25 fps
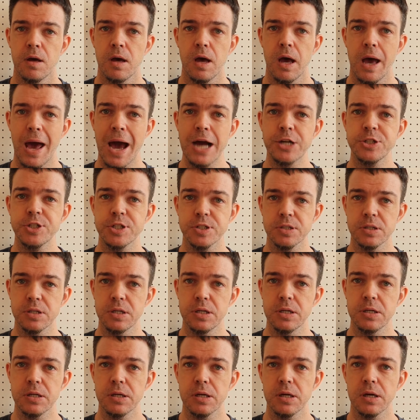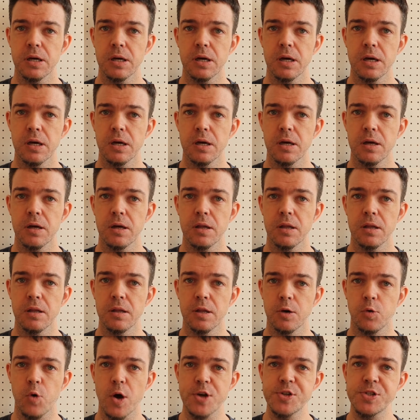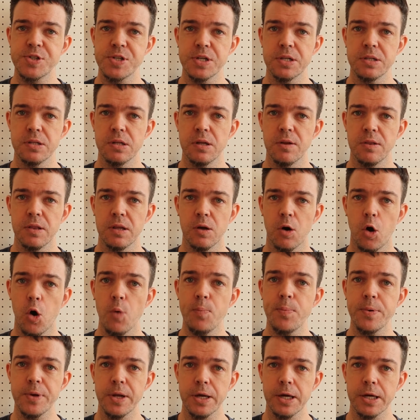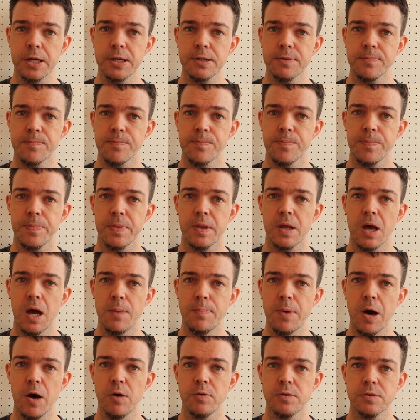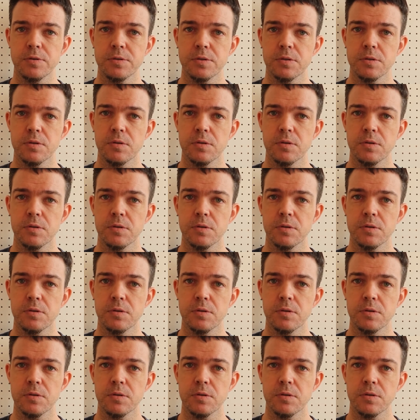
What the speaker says: Actually, the question in the opening about